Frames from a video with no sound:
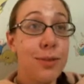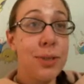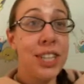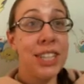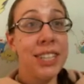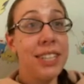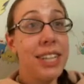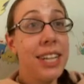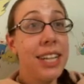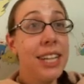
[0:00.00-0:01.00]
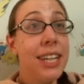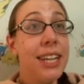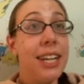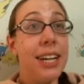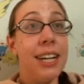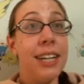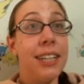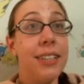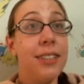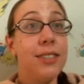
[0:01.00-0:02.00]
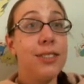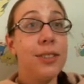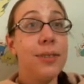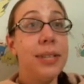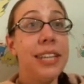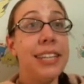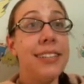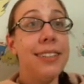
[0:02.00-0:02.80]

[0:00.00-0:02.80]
one. So we can